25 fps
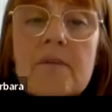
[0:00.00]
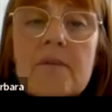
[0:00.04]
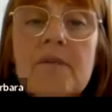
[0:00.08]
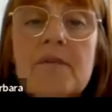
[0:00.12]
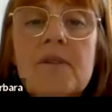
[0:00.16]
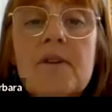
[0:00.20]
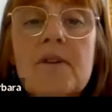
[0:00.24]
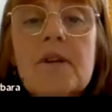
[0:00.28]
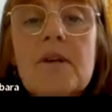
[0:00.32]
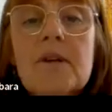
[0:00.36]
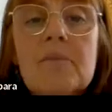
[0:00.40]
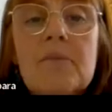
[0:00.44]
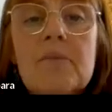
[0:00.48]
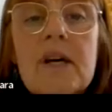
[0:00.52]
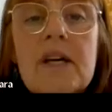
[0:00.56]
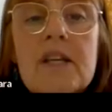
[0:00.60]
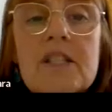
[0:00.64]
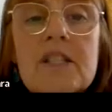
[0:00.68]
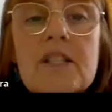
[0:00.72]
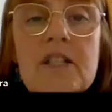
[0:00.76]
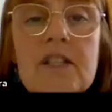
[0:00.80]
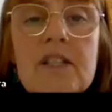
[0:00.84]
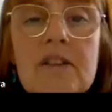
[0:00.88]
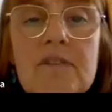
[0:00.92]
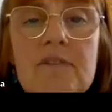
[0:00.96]
of the
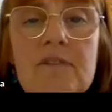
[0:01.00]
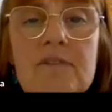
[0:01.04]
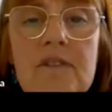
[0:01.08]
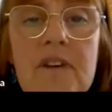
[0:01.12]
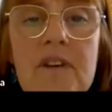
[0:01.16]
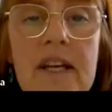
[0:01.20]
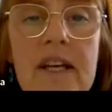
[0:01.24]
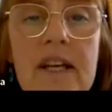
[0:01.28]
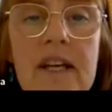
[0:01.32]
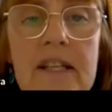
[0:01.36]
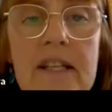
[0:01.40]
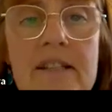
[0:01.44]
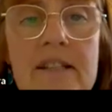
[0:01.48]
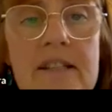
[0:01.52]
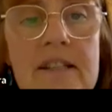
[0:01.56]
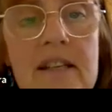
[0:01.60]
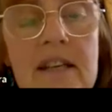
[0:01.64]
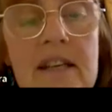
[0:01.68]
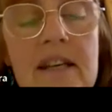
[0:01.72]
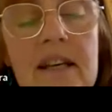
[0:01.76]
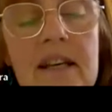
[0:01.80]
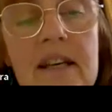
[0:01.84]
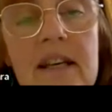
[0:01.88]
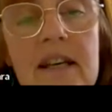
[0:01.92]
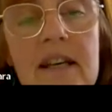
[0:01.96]
Compassionate Friends,
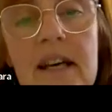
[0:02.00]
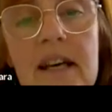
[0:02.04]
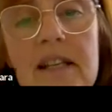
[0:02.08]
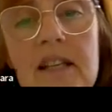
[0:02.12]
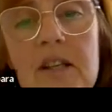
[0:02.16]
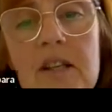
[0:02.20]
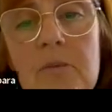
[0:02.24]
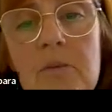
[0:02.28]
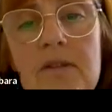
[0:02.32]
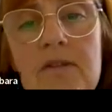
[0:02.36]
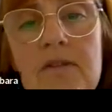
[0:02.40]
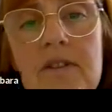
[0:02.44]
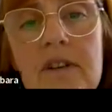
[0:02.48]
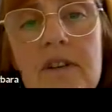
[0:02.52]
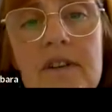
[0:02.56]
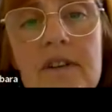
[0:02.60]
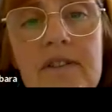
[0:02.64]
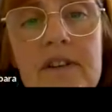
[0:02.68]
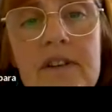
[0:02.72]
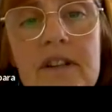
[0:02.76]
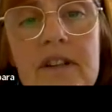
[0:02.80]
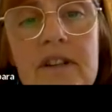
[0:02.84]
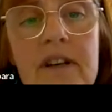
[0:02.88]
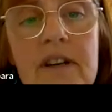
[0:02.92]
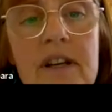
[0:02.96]
and I'll be forever
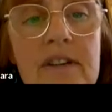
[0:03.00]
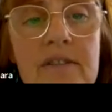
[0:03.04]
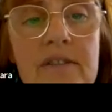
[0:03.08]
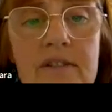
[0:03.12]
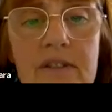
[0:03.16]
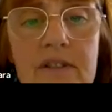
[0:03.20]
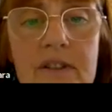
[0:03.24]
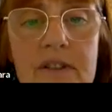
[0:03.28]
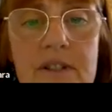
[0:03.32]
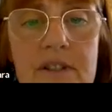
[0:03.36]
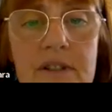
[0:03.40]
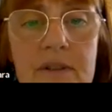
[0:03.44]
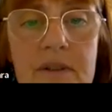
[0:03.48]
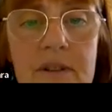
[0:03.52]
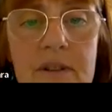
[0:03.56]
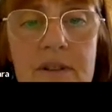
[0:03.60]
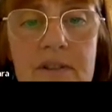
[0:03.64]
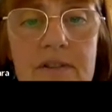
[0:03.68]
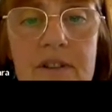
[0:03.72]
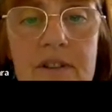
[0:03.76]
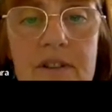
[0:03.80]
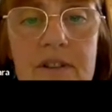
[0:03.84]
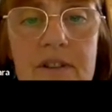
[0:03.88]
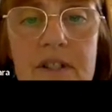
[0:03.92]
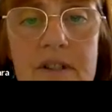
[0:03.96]
grateful to her
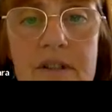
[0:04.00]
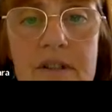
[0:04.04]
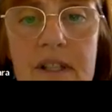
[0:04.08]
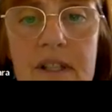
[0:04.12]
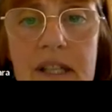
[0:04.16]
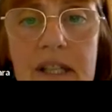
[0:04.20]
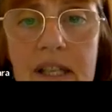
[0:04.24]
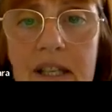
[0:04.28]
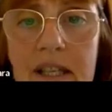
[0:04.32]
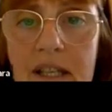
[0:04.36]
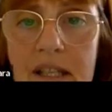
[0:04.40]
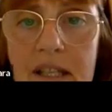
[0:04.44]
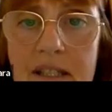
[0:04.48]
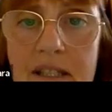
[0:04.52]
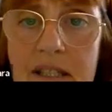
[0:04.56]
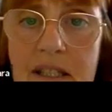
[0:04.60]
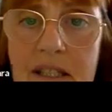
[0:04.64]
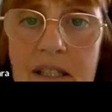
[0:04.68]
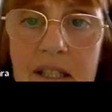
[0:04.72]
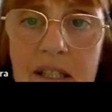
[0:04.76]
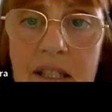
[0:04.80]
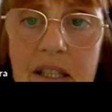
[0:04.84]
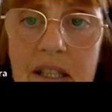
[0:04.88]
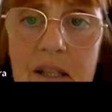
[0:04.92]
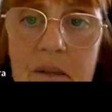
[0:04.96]
for doing that,
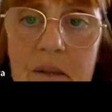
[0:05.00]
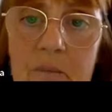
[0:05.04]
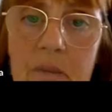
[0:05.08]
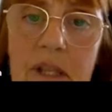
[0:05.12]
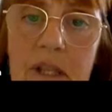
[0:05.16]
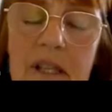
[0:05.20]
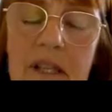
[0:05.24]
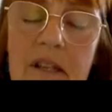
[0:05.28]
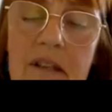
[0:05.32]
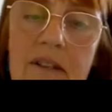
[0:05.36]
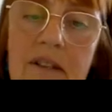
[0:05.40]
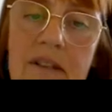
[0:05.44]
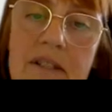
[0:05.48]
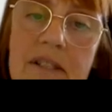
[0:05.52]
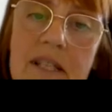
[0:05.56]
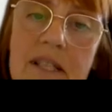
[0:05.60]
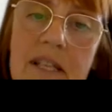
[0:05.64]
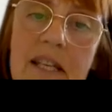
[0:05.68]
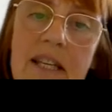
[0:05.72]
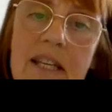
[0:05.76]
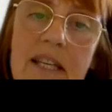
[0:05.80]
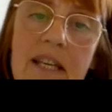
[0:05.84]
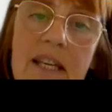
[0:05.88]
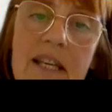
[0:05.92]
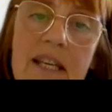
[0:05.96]
because
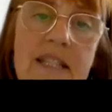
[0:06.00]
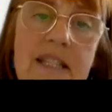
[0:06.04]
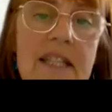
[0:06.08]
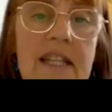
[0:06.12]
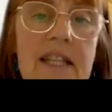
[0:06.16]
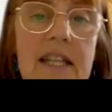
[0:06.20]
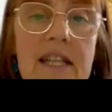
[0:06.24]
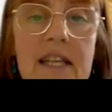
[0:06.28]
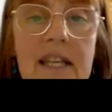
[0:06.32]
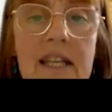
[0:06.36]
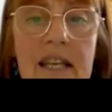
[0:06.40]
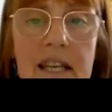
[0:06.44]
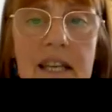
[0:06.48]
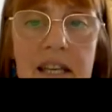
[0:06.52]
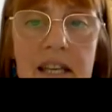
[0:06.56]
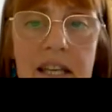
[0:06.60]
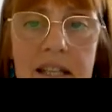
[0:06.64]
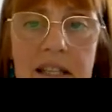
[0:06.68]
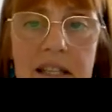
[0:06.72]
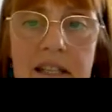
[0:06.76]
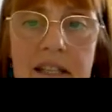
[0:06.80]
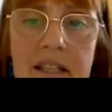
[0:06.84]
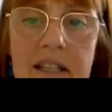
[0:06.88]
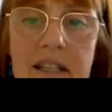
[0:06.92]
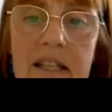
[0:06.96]
again in
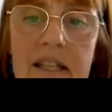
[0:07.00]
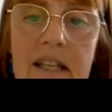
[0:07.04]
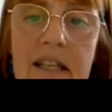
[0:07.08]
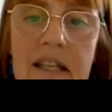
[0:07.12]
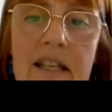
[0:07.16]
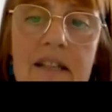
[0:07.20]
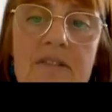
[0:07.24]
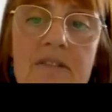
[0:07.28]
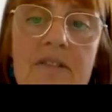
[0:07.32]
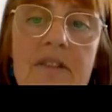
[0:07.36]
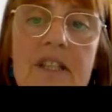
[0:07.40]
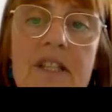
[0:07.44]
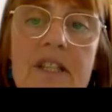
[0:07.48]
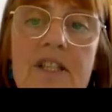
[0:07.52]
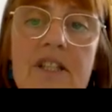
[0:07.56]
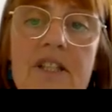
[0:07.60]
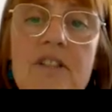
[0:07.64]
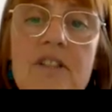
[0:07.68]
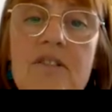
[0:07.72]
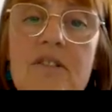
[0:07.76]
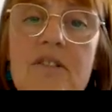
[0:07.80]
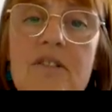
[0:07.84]
there, the regional